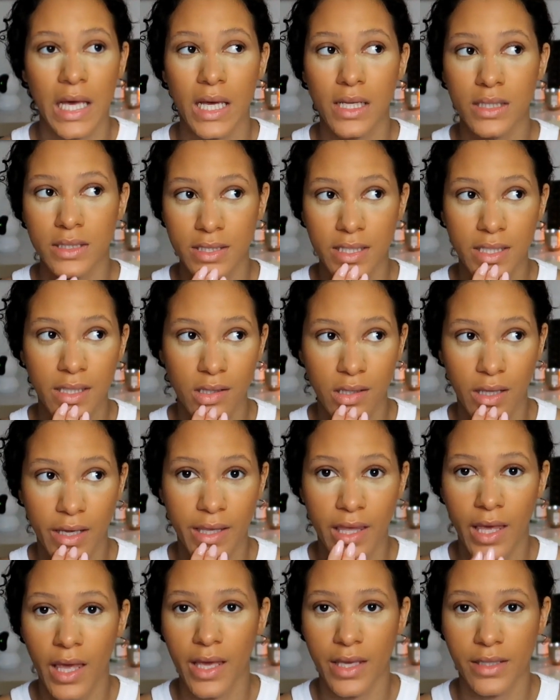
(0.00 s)
until
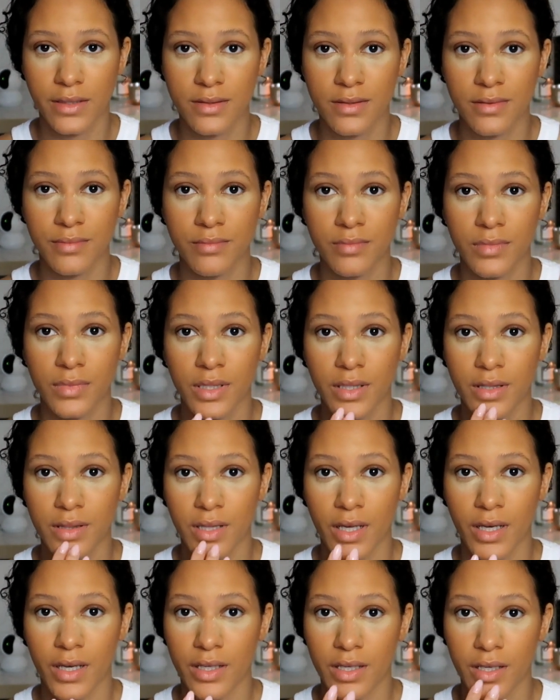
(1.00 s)
like 8 in
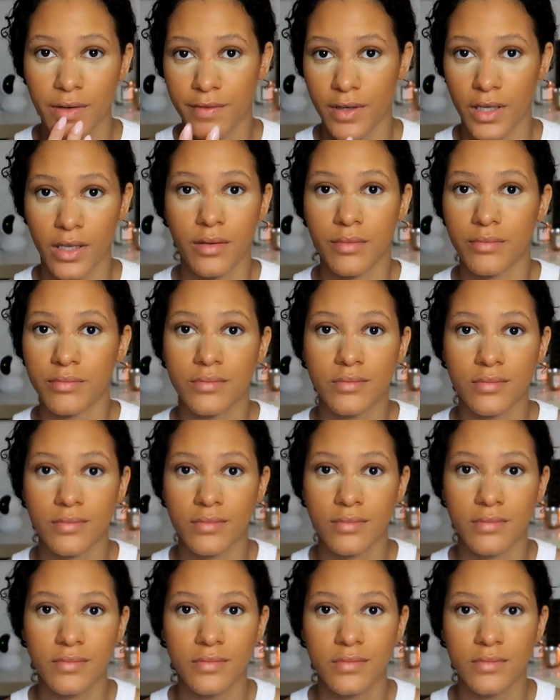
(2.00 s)
the evening.
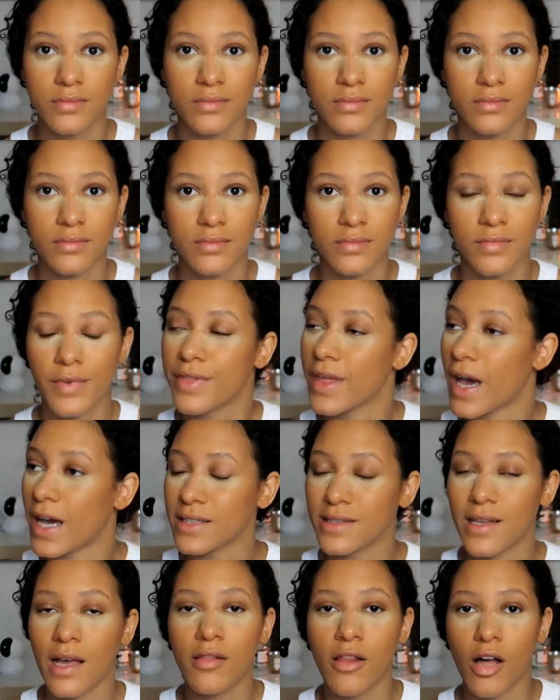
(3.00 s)
But
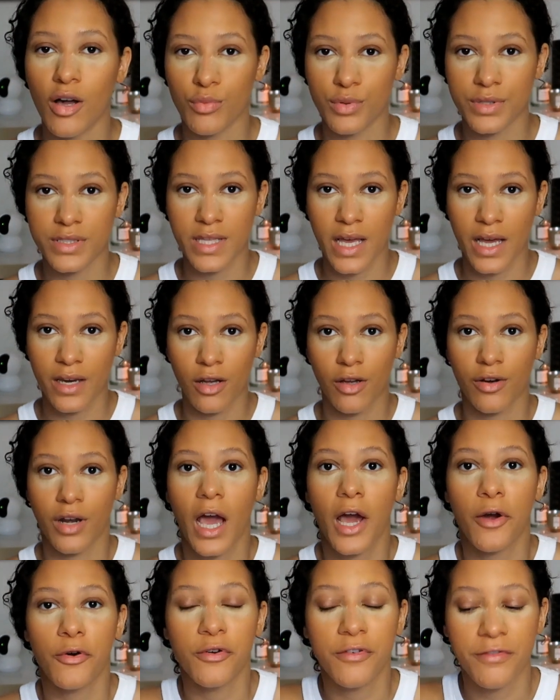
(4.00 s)
that's how long we sat on
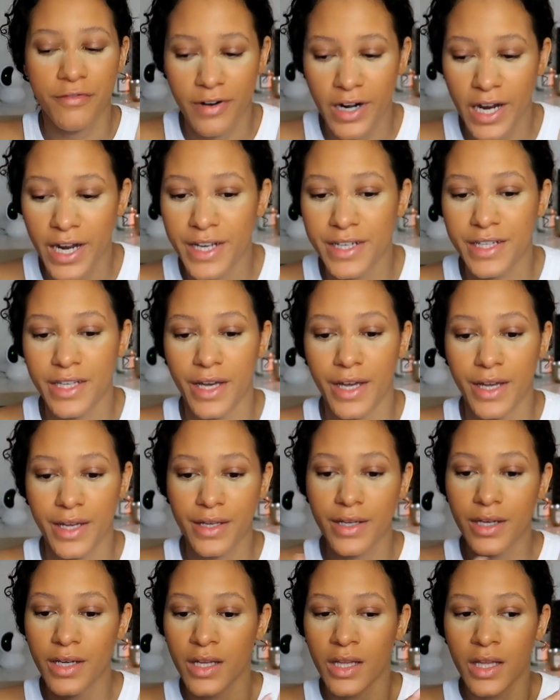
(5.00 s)
our
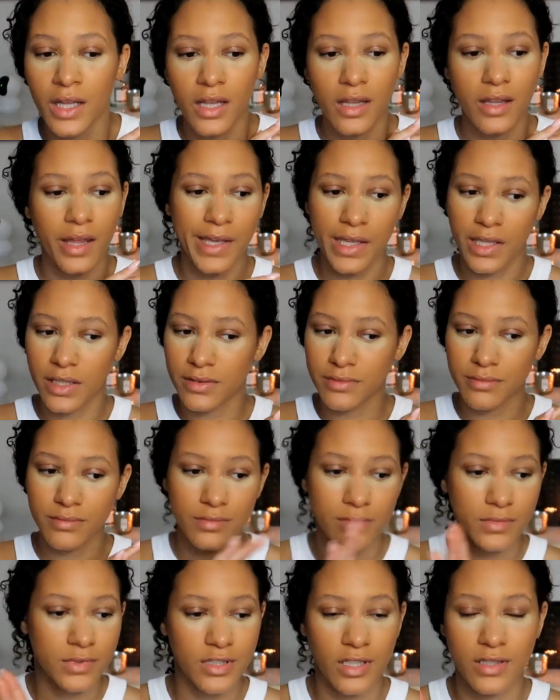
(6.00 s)
Friday, like
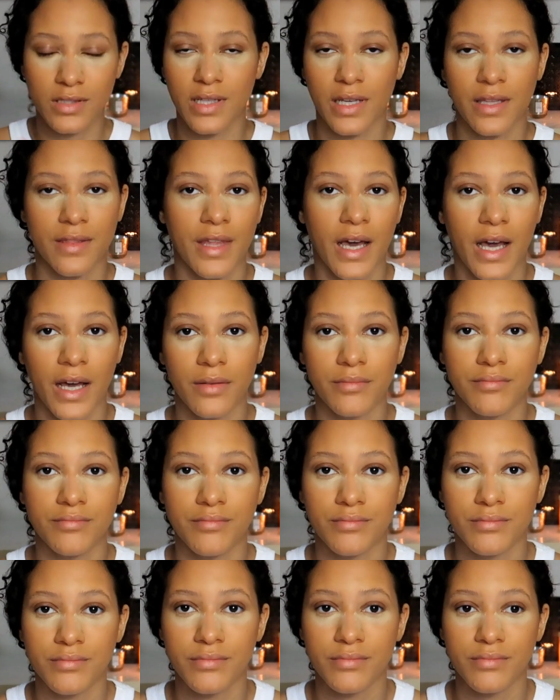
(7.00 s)
just like that.
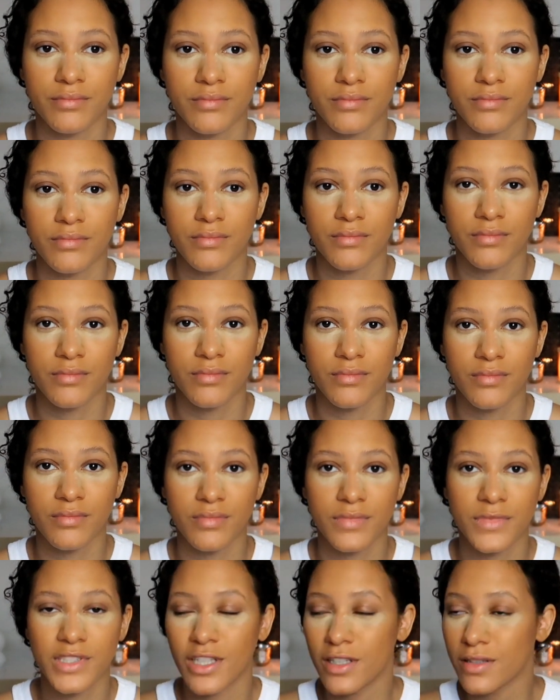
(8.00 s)

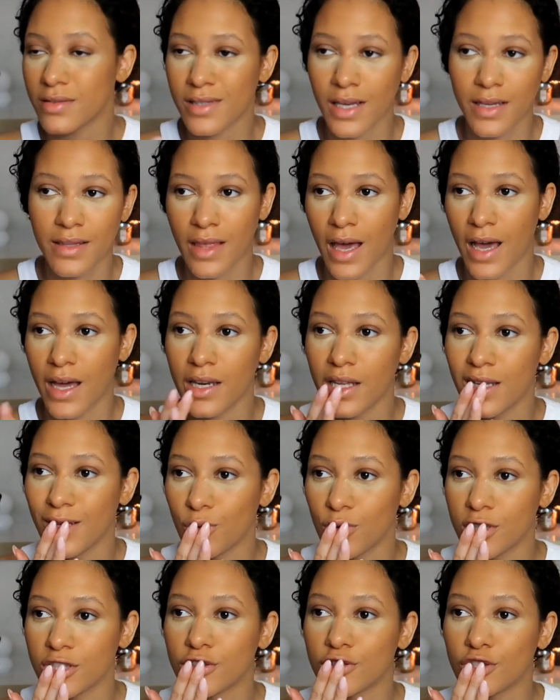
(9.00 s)
Just like that. It
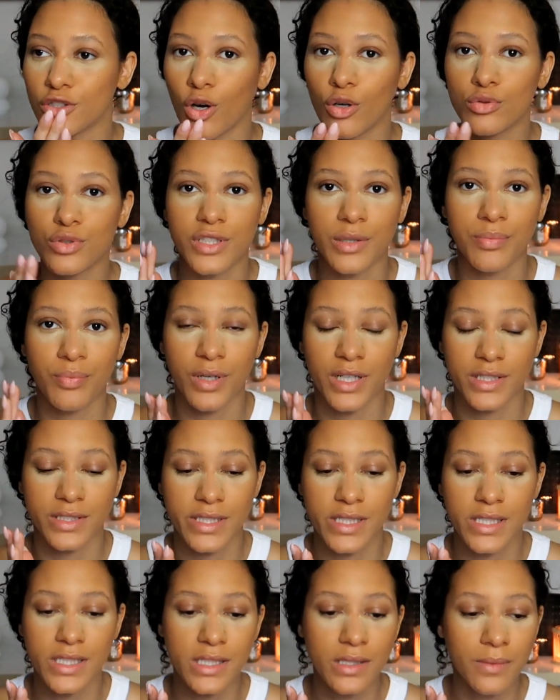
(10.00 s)
was so
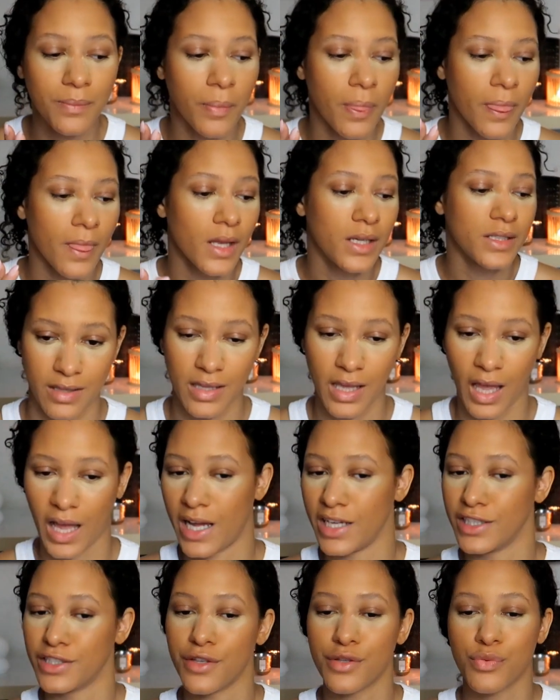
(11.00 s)
depressing.
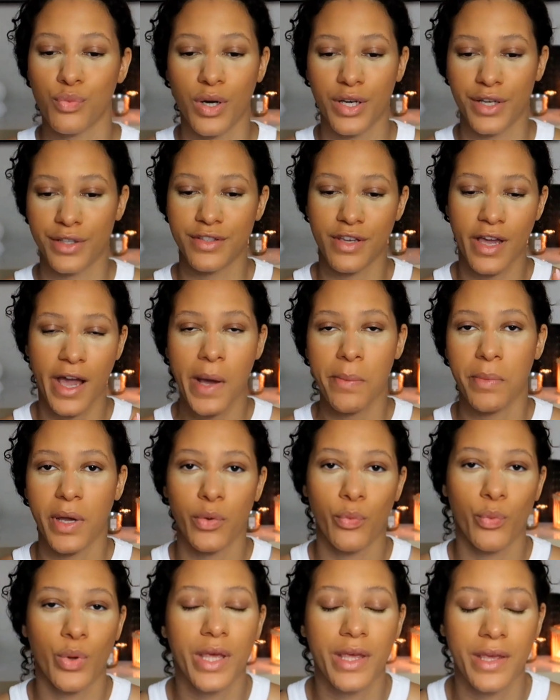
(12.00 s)
I just wanted to have
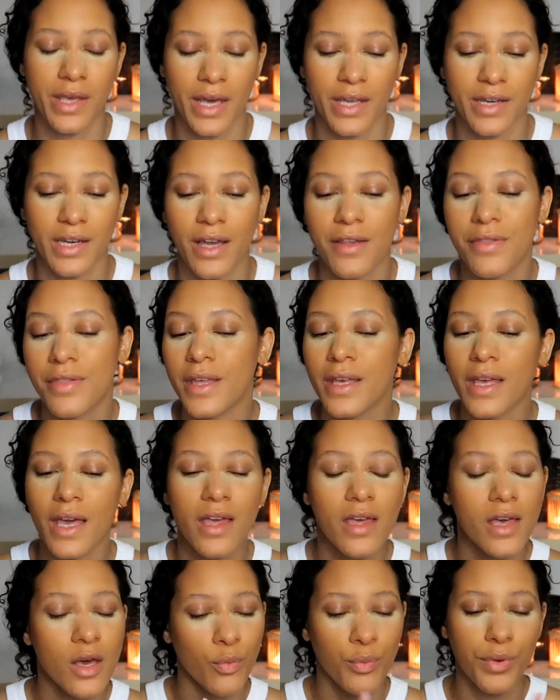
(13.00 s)
my weekend. I think
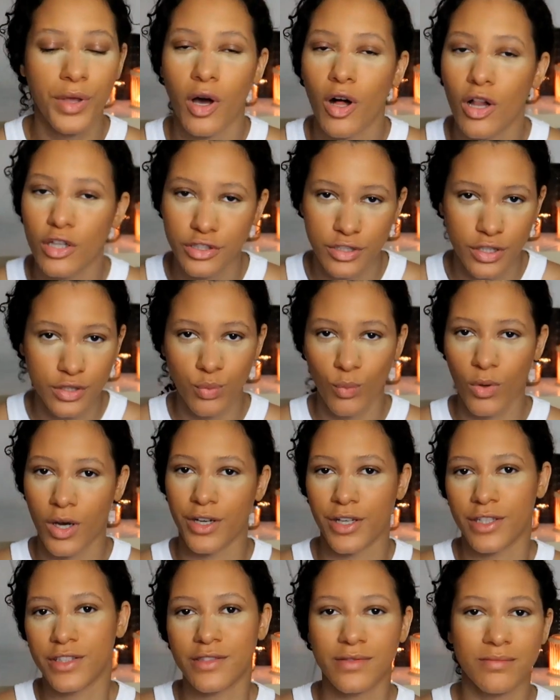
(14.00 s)
we all just
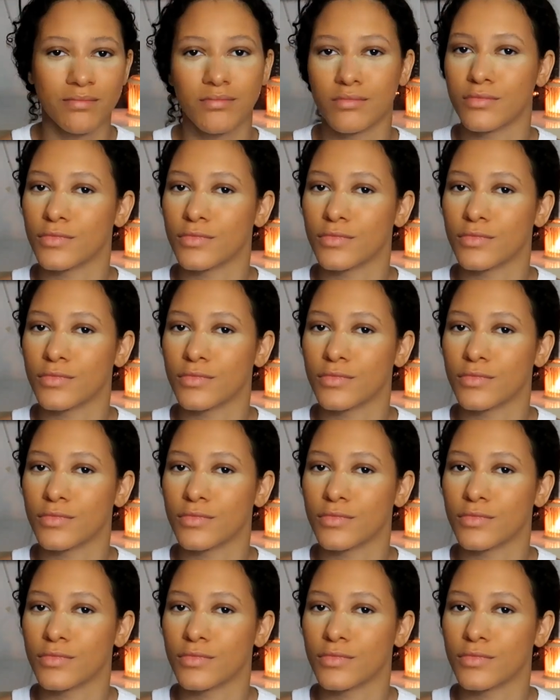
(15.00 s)
wanted